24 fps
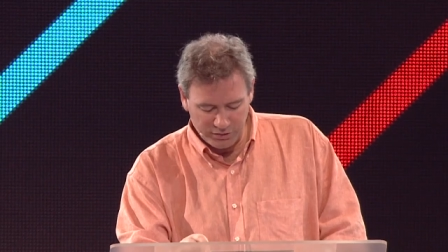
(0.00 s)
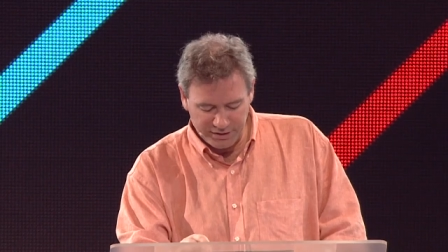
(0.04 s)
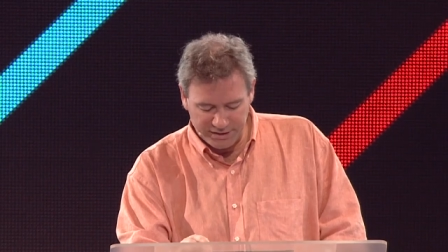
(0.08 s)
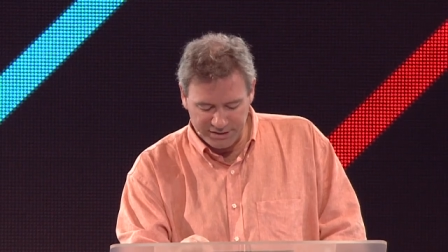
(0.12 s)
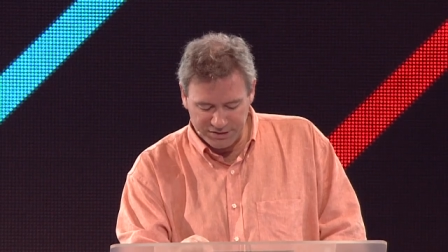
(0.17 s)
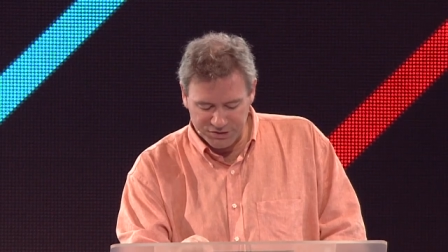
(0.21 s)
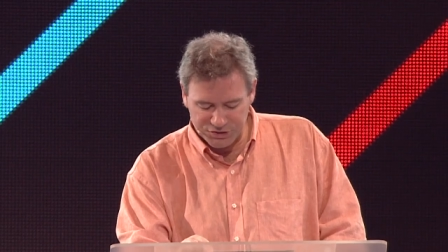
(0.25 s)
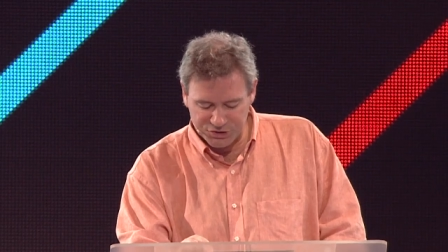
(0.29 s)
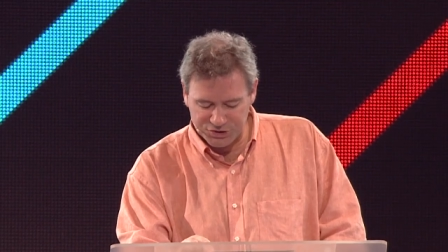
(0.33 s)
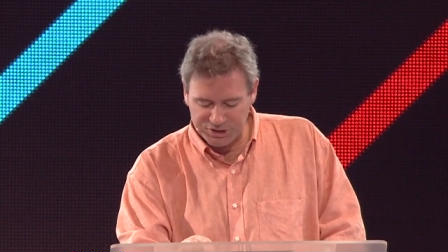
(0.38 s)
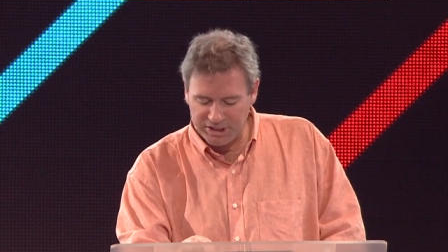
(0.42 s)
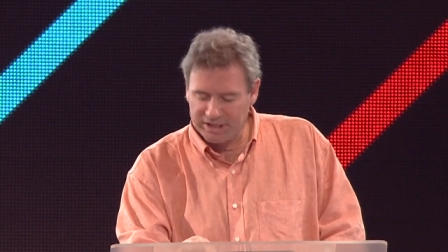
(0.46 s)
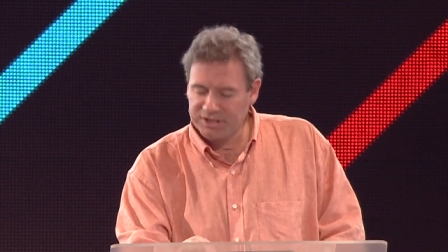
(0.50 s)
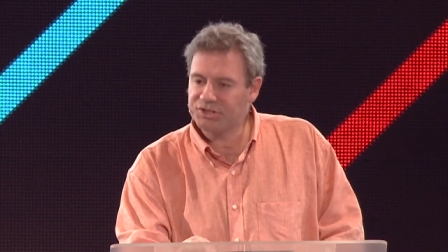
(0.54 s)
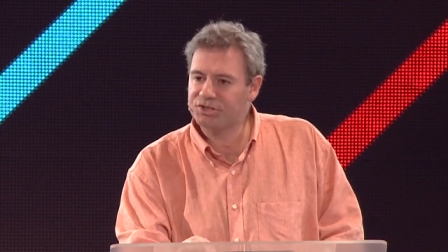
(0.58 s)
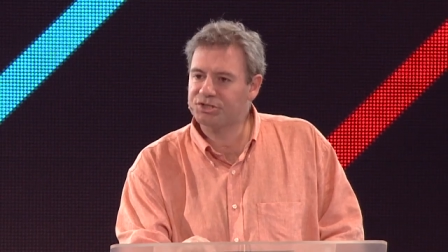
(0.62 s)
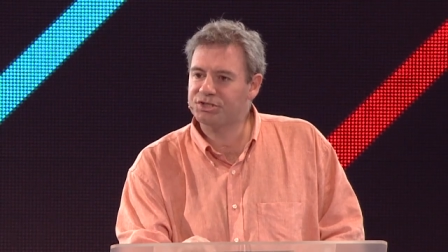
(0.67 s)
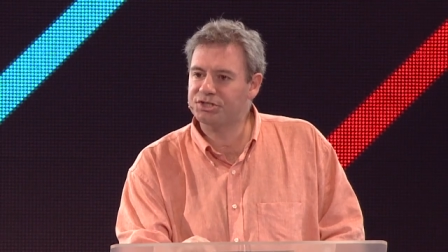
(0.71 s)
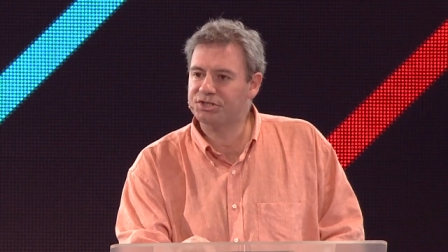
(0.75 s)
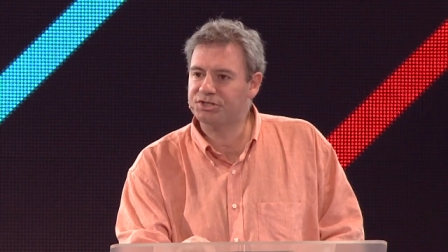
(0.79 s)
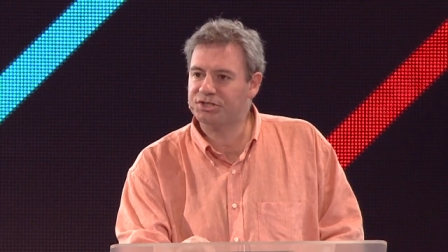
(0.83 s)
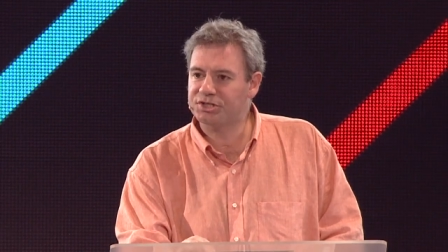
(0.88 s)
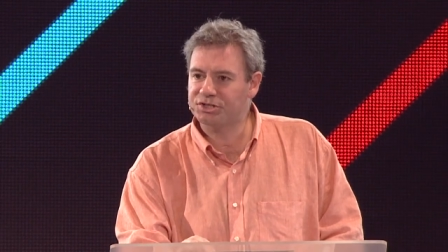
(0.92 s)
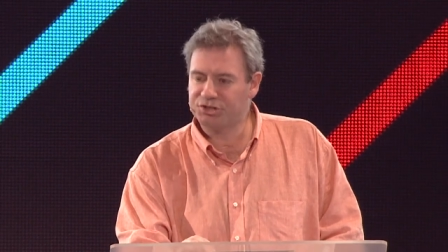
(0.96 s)
these
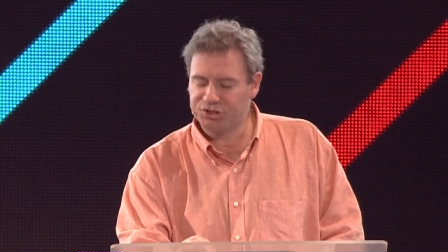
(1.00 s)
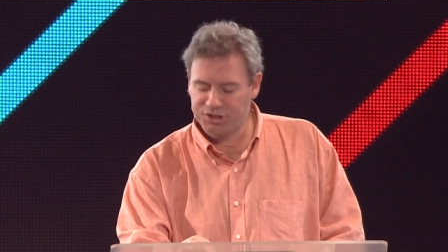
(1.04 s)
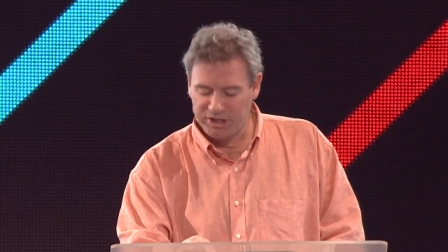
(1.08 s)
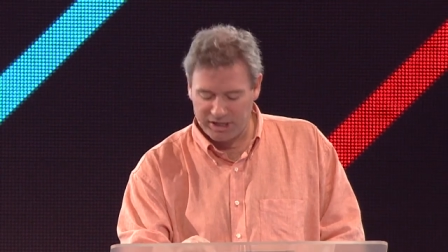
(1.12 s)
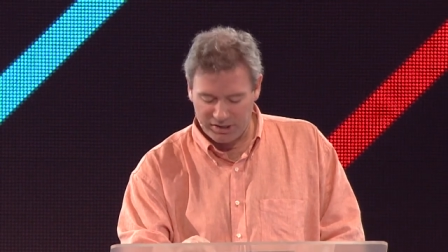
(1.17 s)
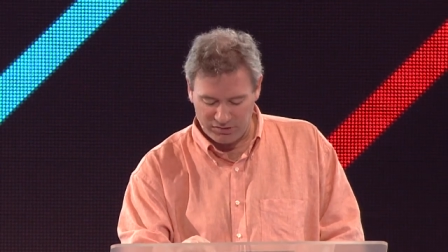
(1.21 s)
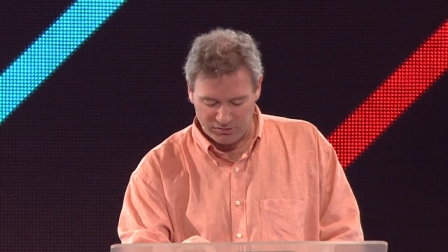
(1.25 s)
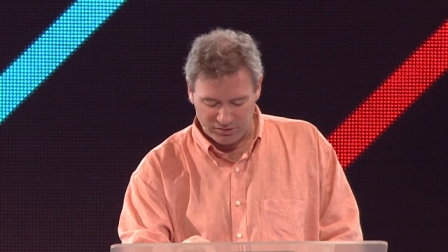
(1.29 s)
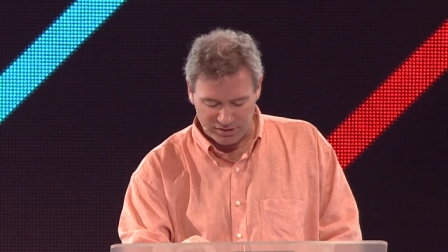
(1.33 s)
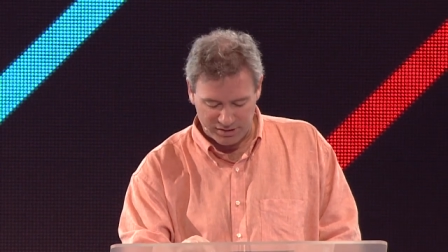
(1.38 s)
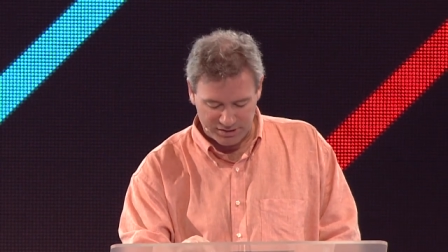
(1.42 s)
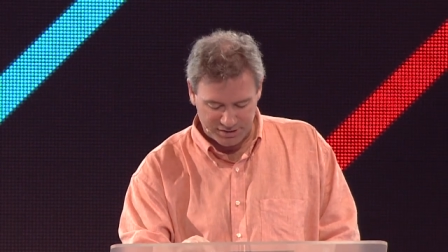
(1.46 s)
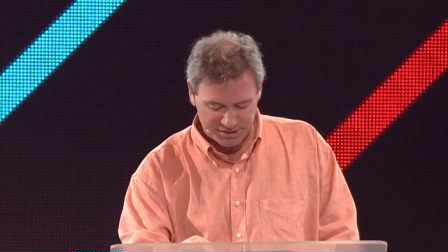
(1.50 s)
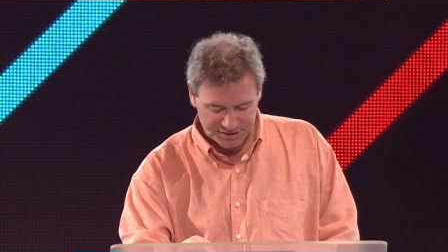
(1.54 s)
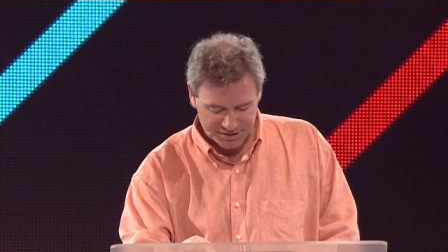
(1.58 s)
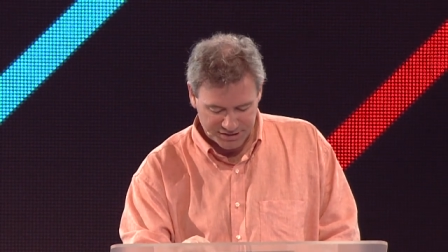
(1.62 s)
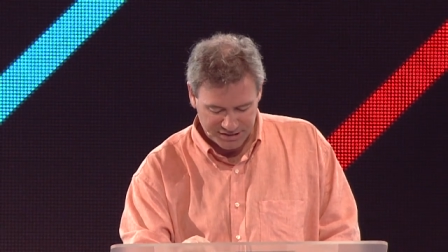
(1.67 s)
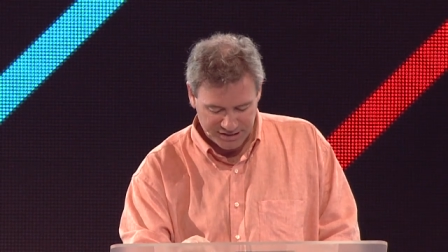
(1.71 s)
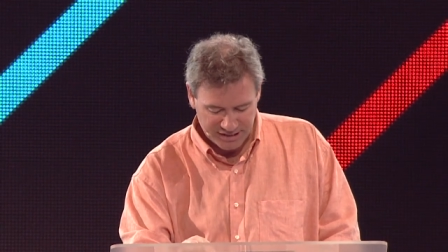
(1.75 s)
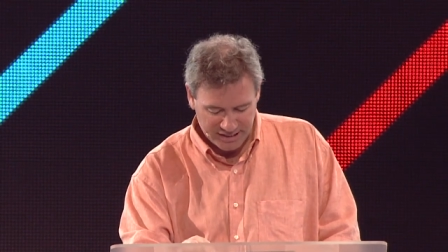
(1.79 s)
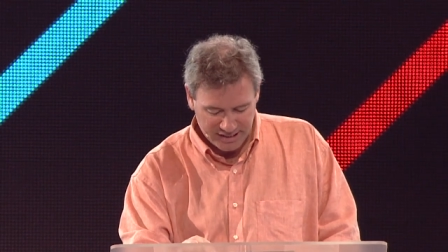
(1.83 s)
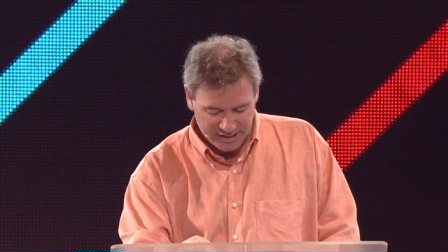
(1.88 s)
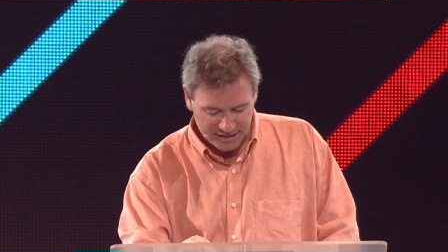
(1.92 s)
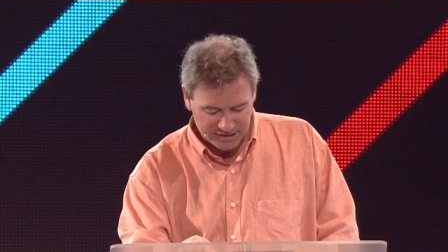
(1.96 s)
gestures are
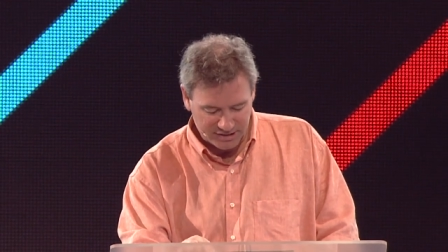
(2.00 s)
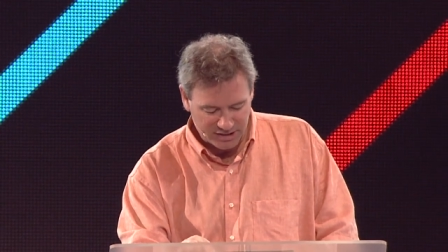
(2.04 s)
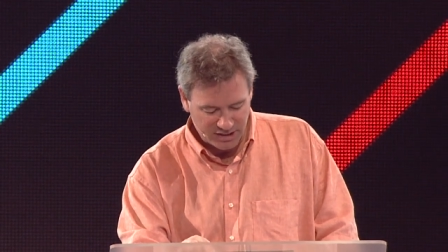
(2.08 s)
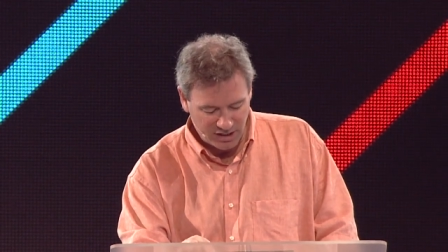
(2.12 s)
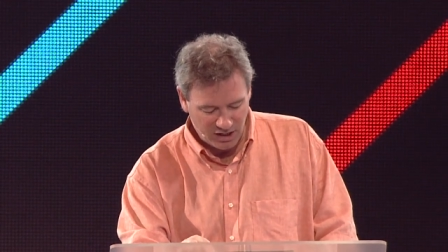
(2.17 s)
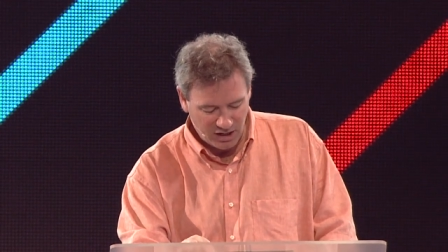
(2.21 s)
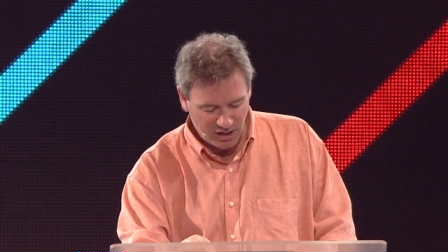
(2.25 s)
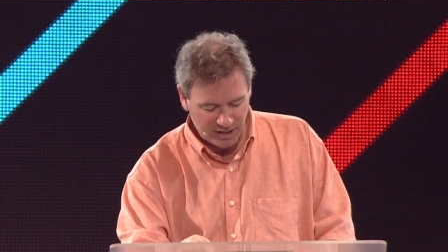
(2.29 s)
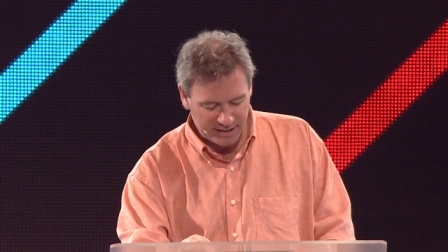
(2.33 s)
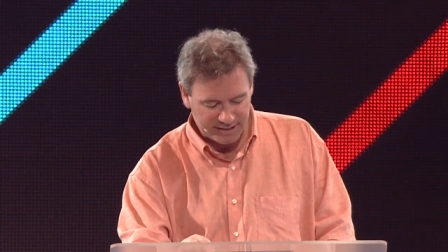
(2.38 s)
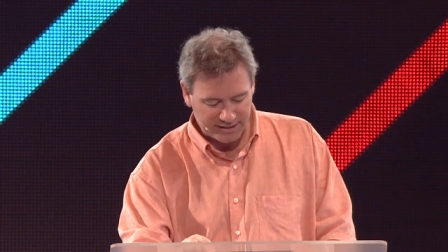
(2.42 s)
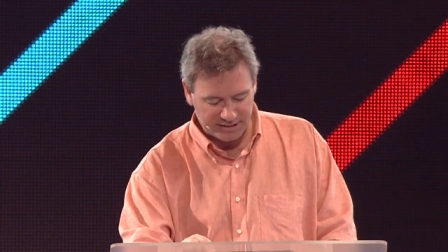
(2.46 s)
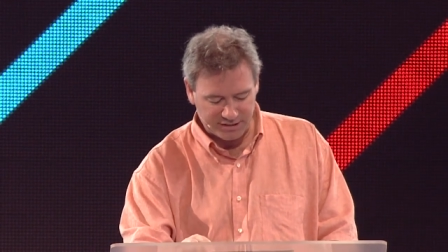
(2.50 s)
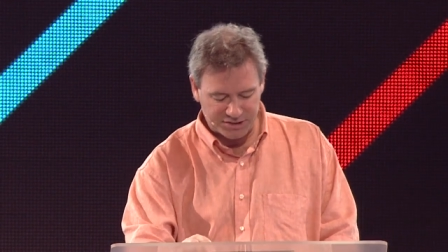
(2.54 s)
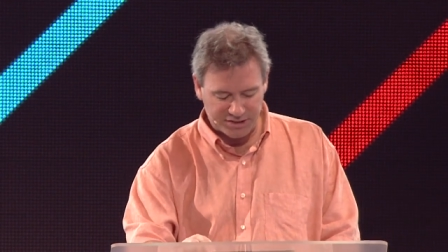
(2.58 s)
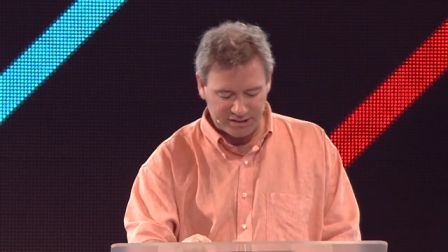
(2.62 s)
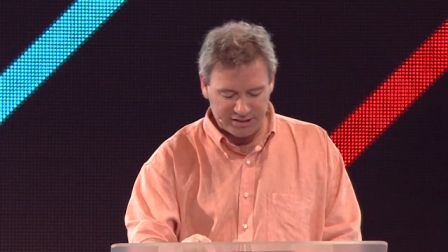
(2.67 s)
generous and kind,